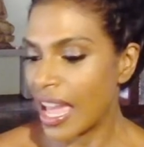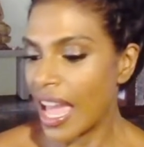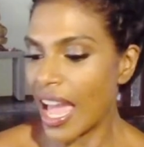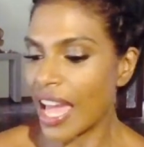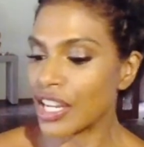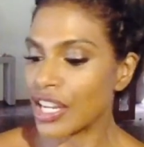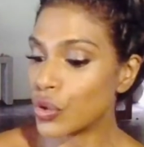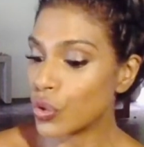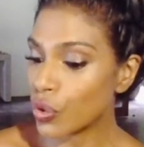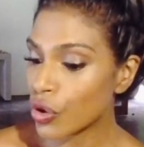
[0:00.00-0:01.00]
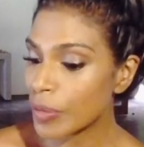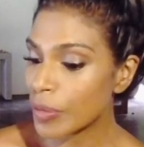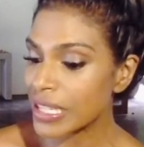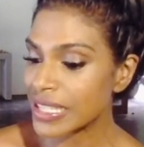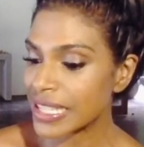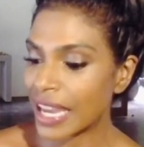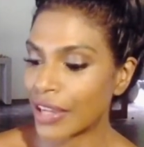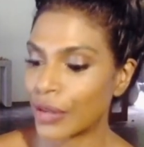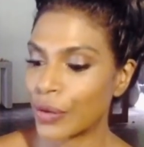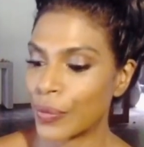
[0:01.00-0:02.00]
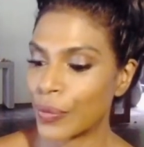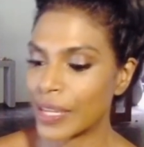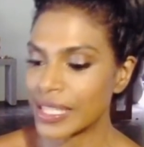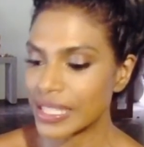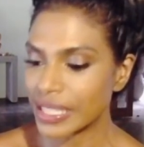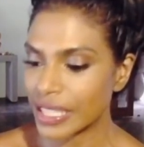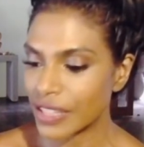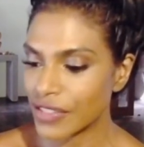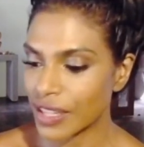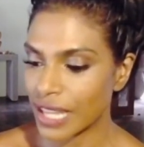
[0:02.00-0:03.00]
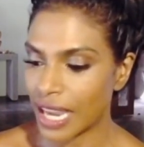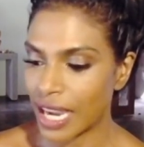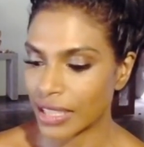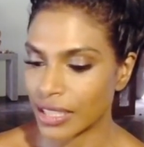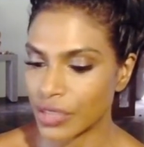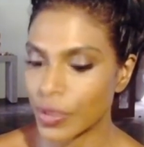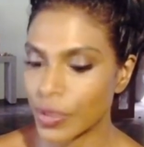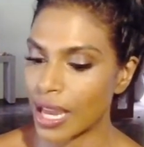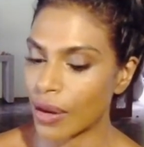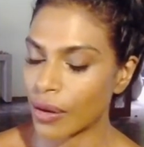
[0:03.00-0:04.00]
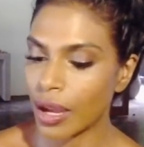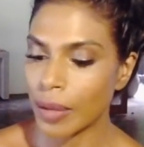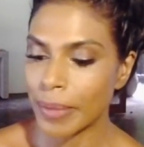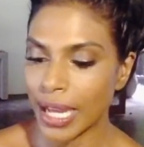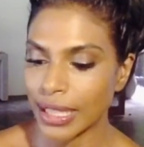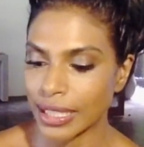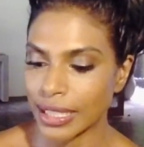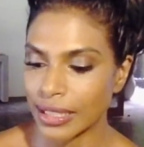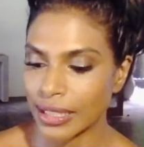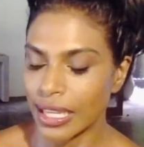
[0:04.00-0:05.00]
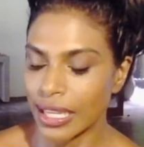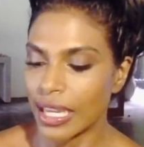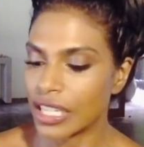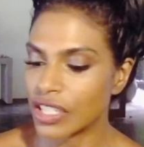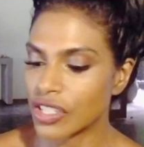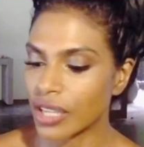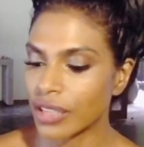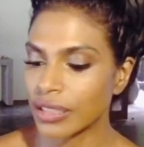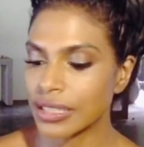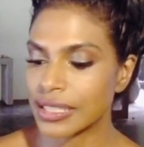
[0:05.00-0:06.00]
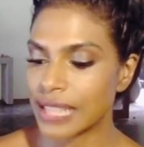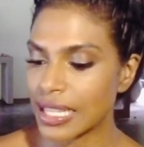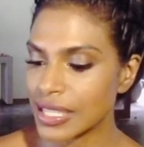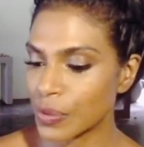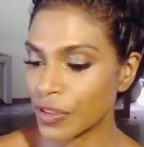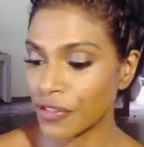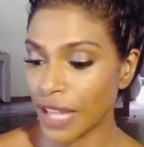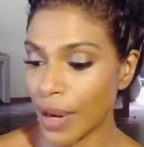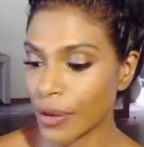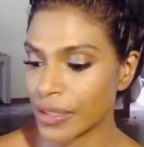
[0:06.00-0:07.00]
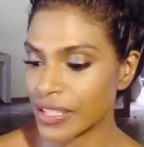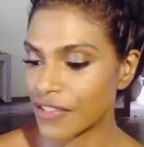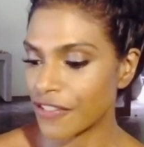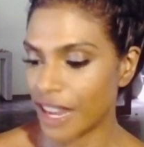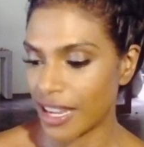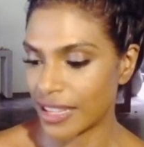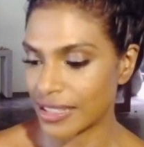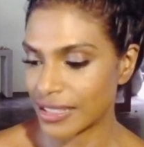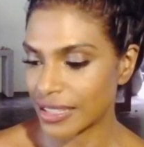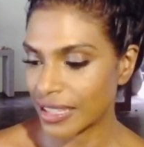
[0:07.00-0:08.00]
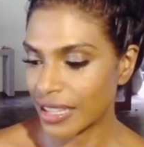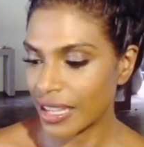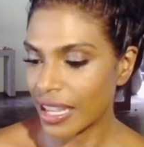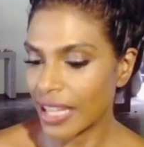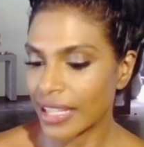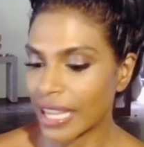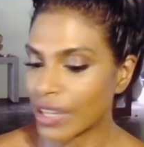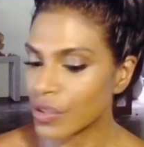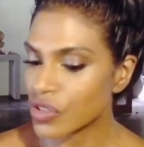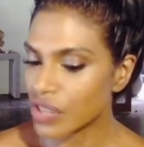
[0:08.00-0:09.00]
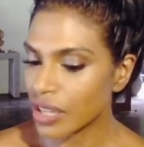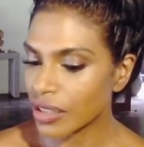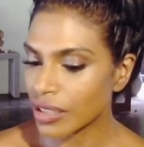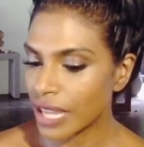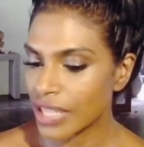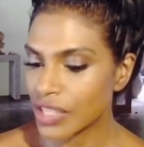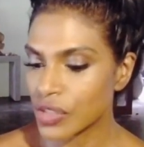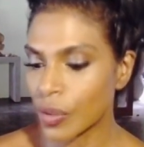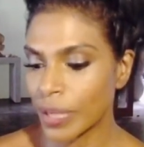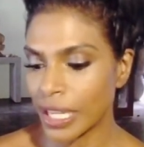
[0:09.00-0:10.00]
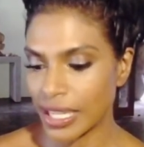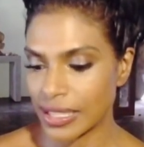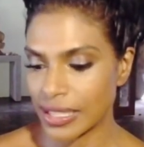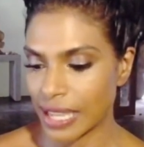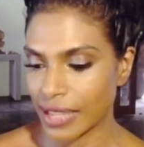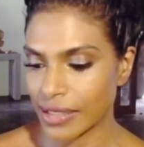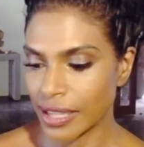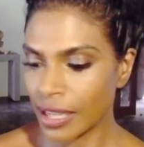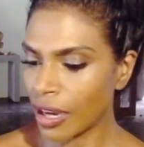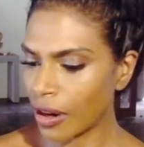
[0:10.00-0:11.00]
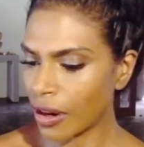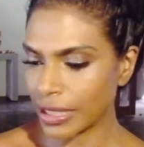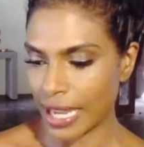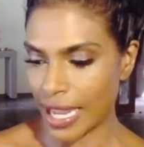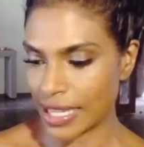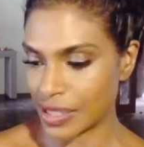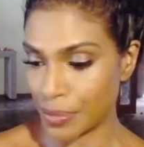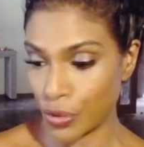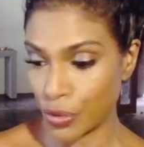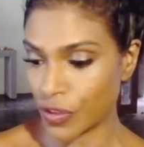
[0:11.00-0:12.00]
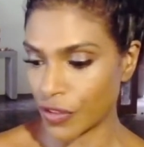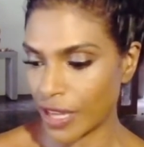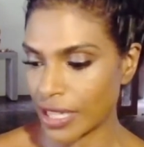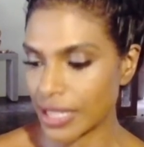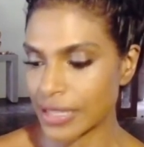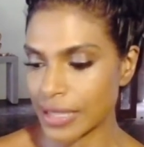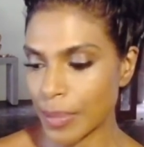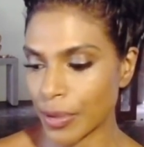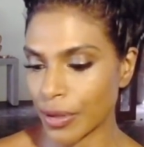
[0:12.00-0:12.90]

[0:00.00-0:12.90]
An enormous gecko once lived on the island we now call Bali, in a jungle dense with flowers and vines. Gecko's jungle had so many insects, he hardly had to move to find his supper.